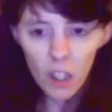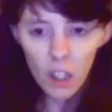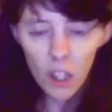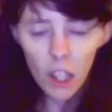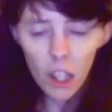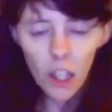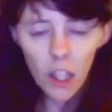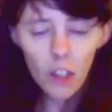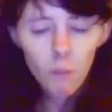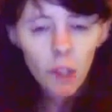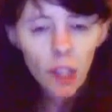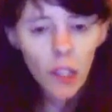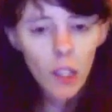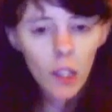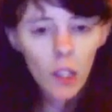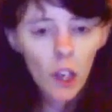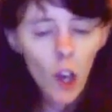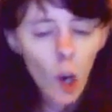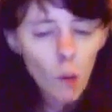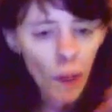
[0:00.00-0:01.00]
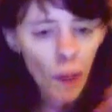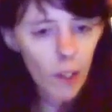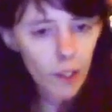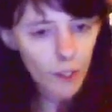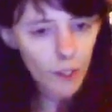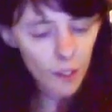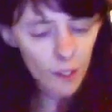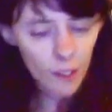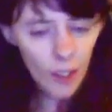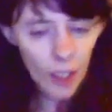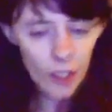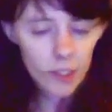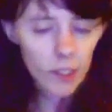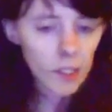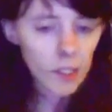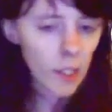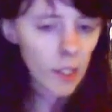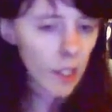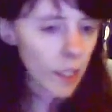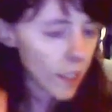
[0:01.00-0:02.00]
leave me a comment, as
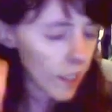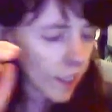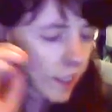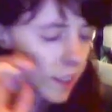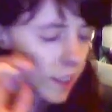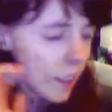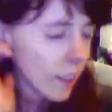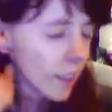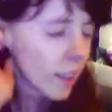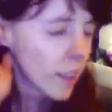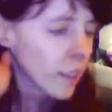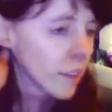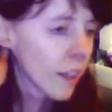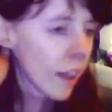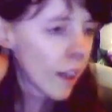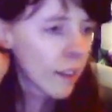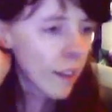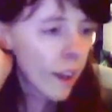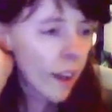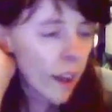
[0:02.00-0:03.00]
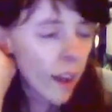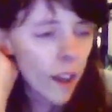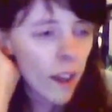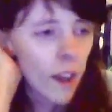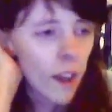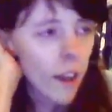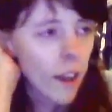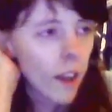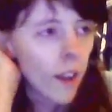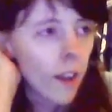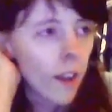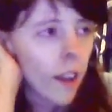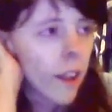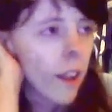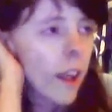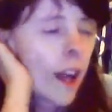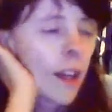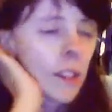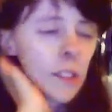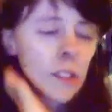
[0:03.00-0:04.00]
you say. So, yeah,
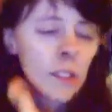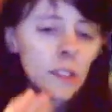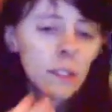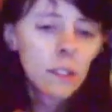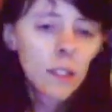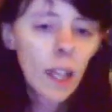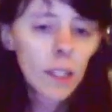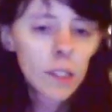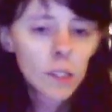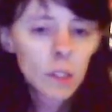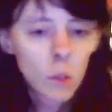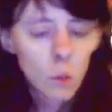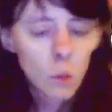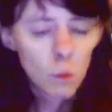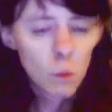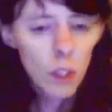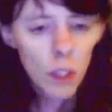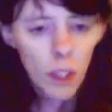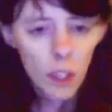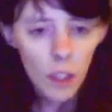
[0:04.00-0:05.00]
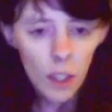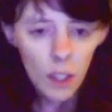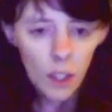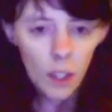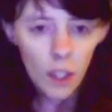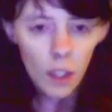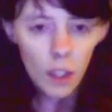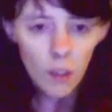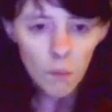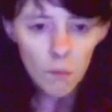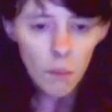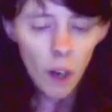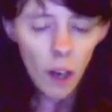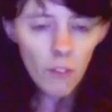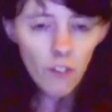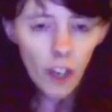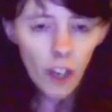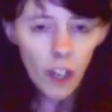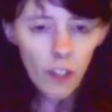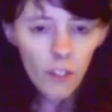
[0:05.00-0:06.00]
that's all. My
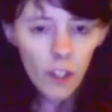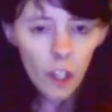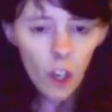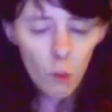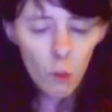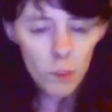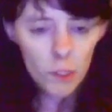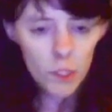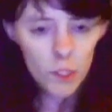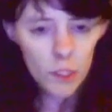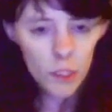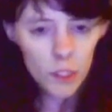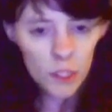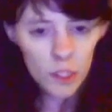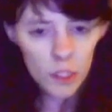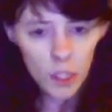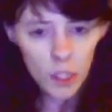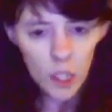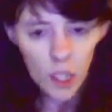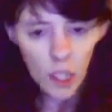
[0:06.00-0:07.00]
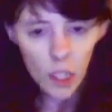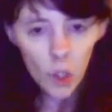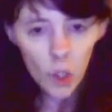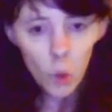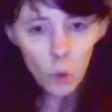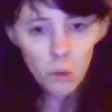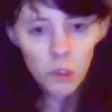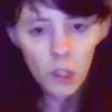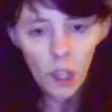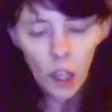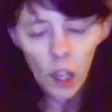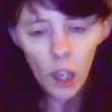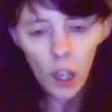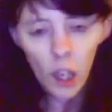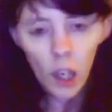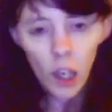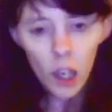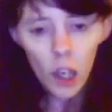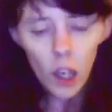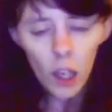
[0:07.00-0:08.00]
favourite comedies. In order,
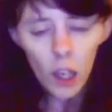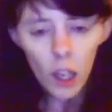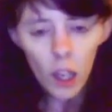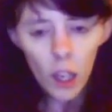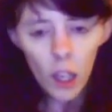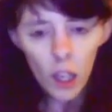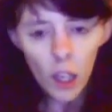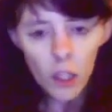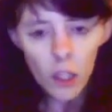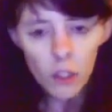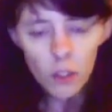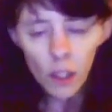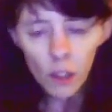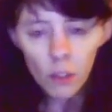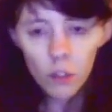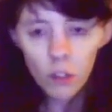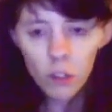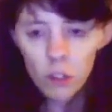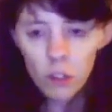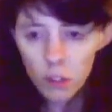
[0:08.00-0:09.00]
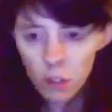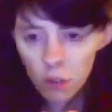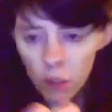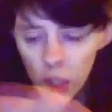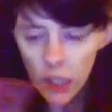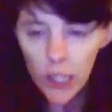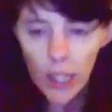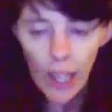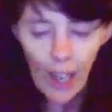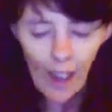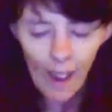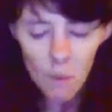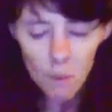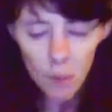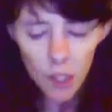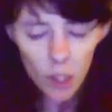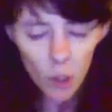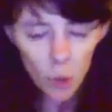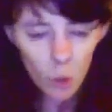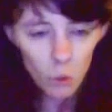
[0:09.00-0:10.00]
so recap,
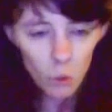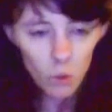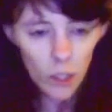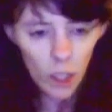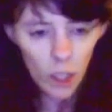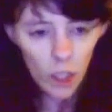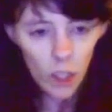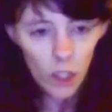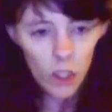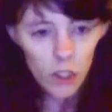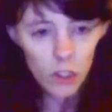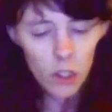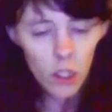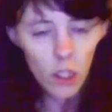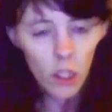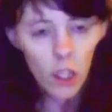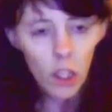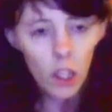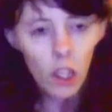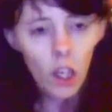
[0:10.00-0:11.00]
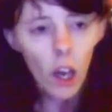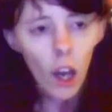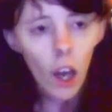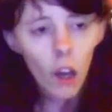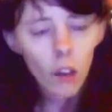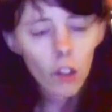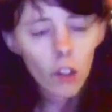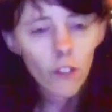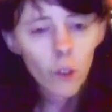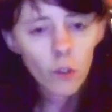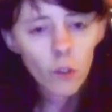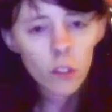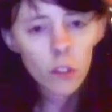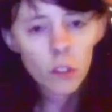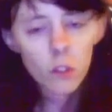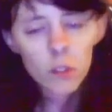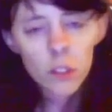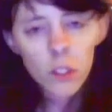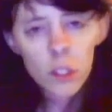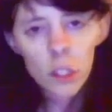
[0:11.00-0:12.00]
in order is Only Fools
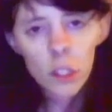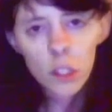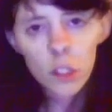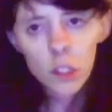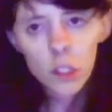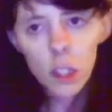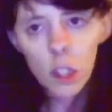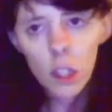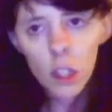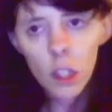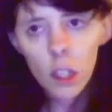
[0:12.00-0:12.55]
and Horses,